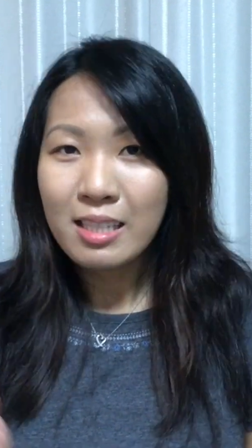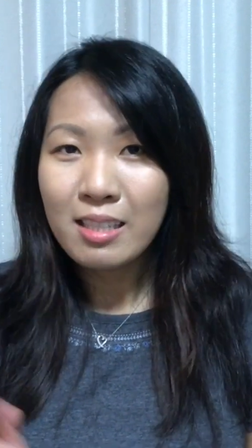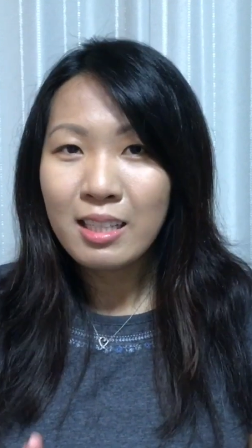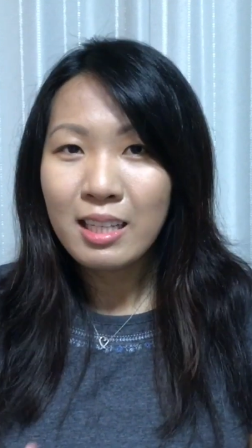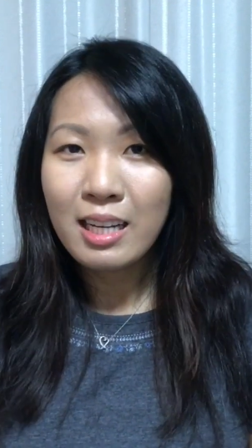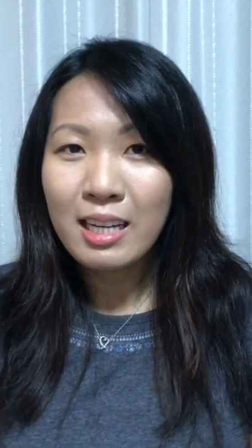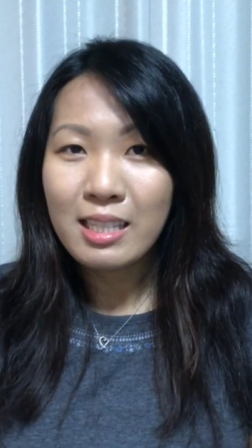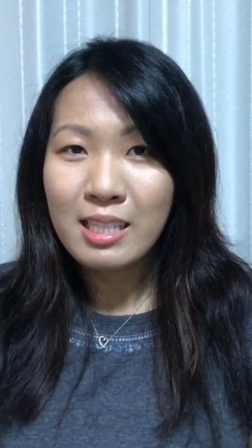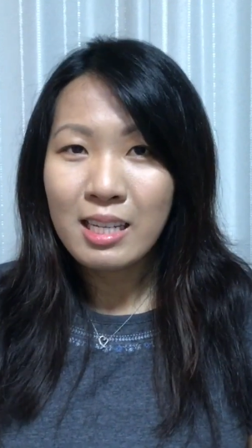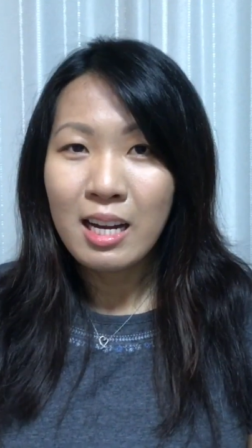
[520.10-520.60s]

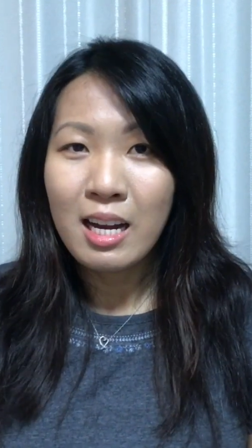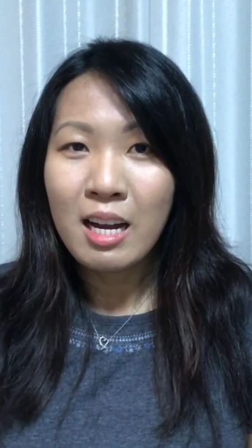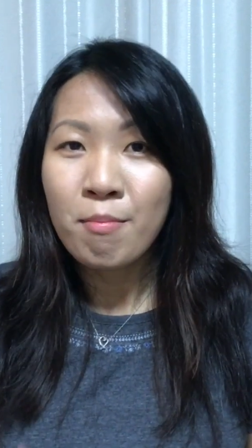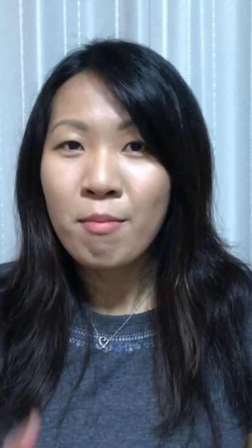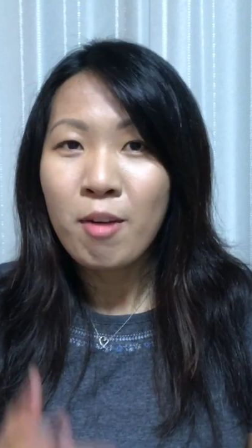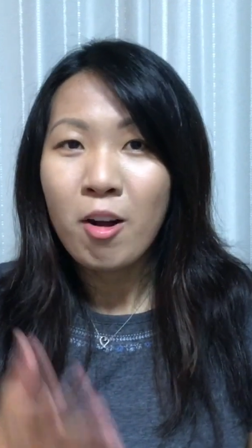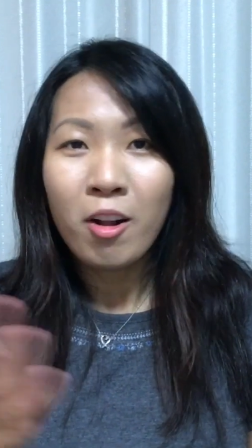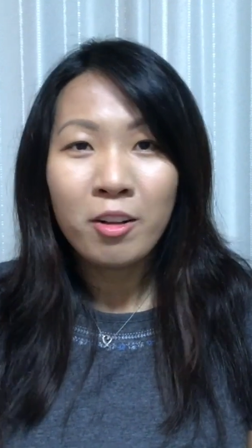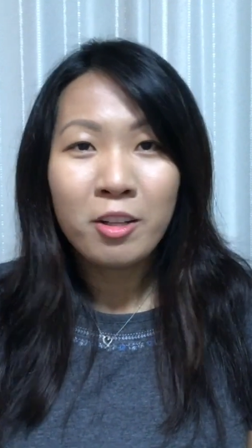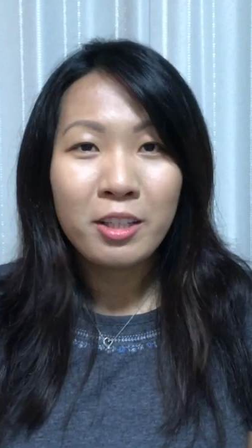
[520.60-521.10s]
Until that
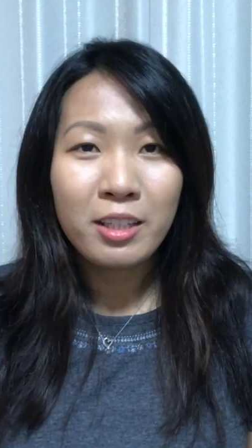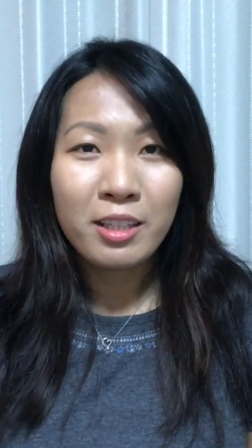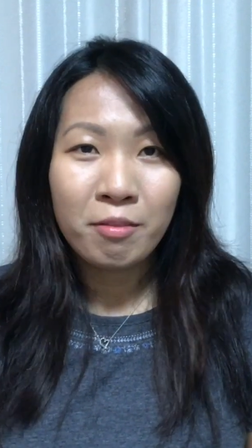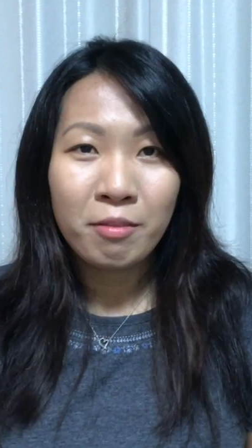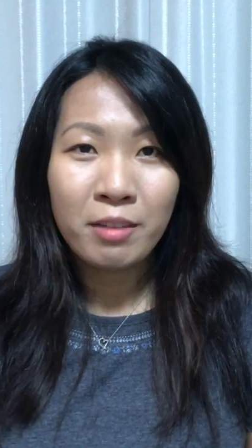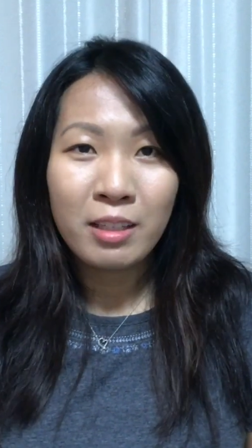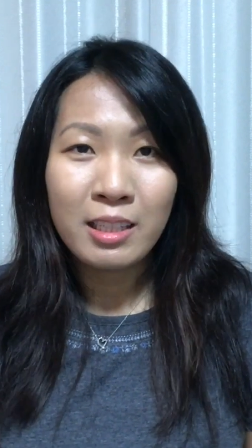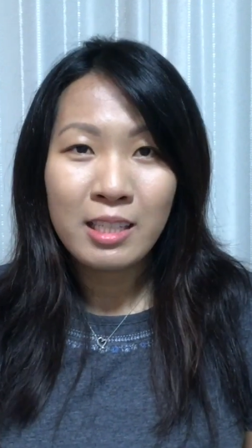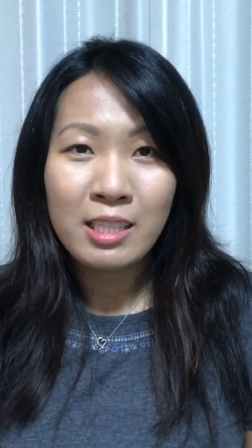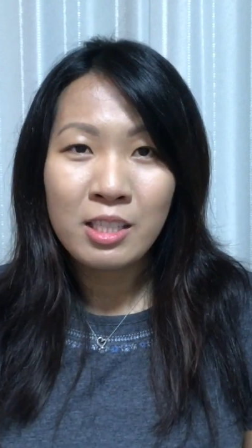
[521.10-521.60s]
time, all you
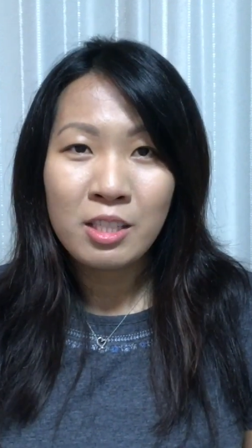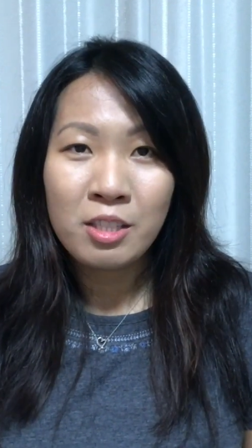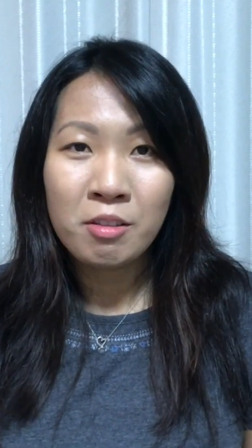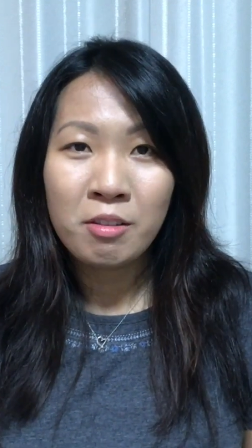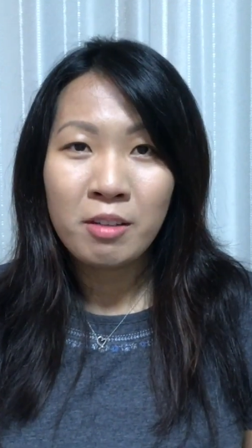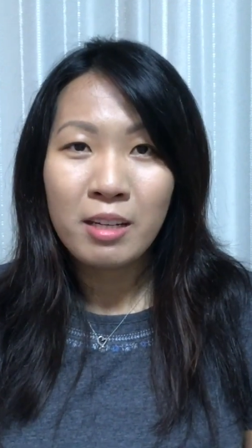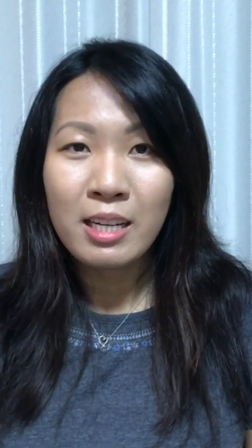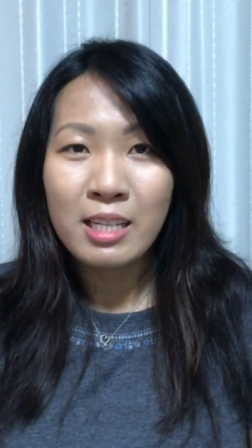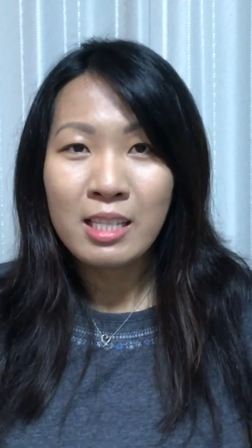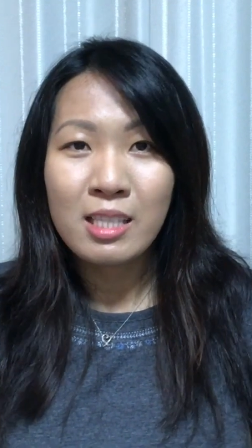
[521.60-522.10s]
can really
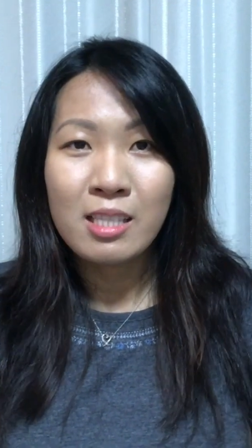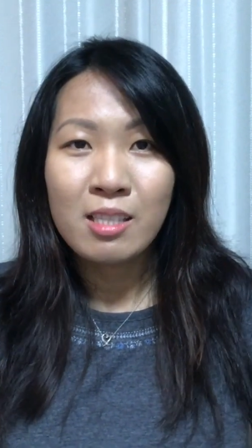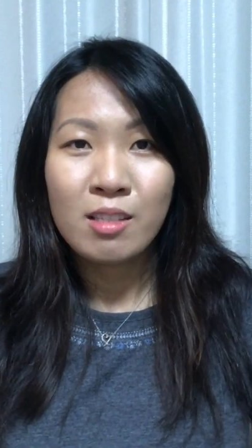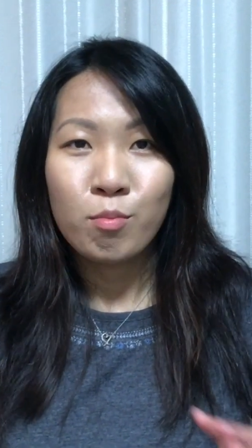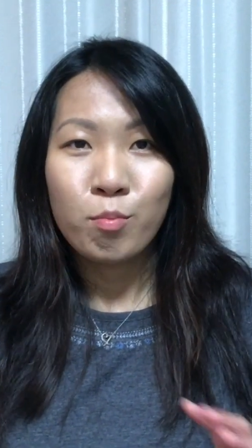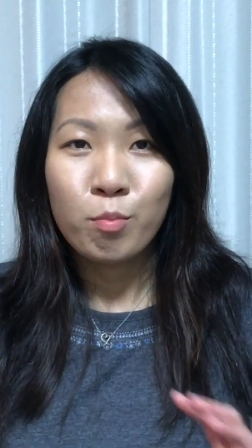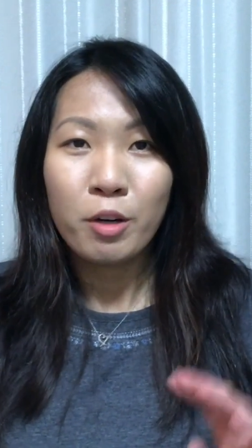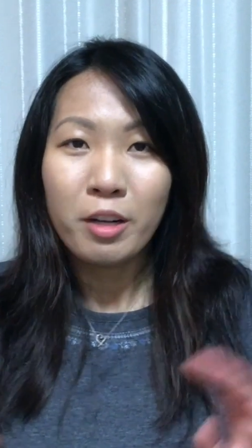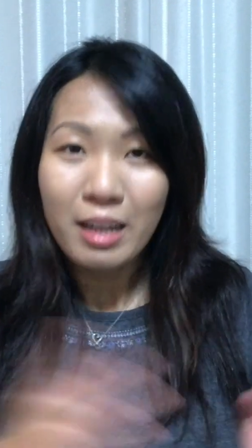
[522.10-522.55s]
do is